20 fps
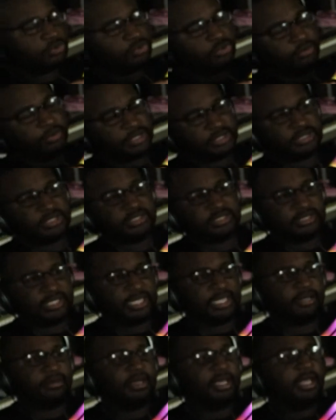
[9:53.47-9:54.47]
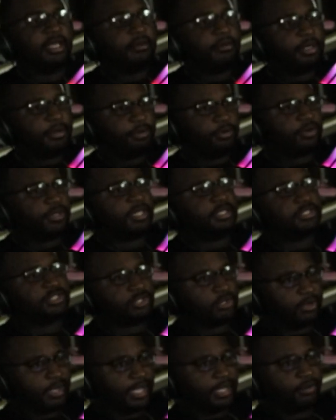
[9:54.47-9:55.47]
When you mention his name, people get
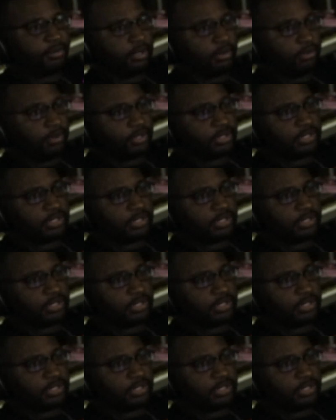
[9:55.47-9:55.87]
so angry and worked